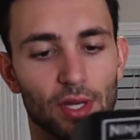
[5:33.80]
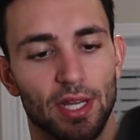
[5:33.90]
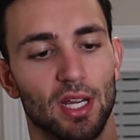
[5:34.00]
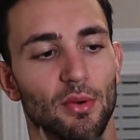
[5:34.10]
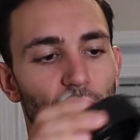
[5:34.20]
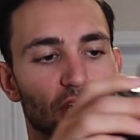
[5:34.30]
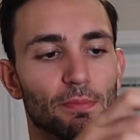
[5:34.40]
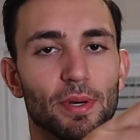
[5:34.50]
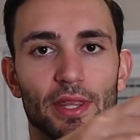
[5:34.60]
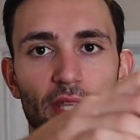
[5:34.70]
one here where you
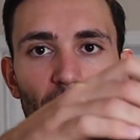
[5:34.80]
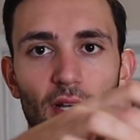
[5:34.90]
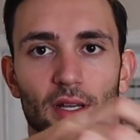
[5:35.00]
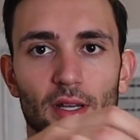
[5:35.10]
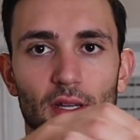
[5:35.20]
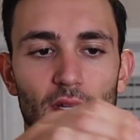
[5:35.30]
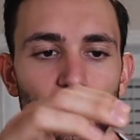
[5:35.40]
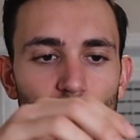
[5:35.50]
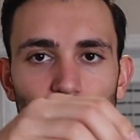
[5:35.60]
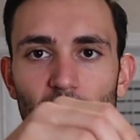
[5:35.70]
put the
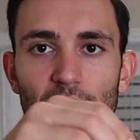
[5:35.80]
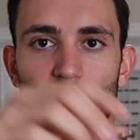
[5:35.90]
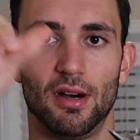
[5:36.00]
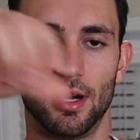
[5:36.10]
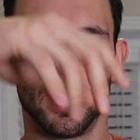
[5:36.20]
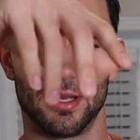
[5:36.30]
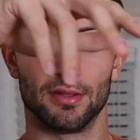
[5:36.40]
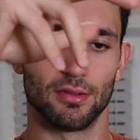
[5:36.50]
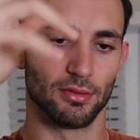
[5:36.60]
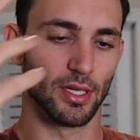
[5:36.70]
lid on
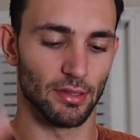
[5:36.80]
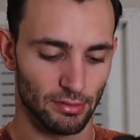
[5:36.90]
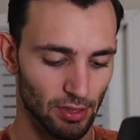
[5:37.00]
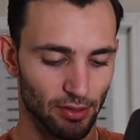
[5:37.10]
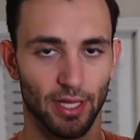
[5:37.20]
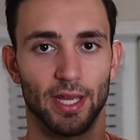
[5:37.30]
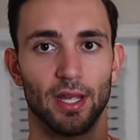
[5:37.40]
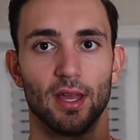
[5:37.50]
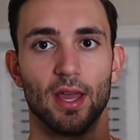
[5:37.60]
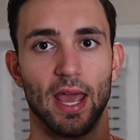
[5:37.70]
and a little thing.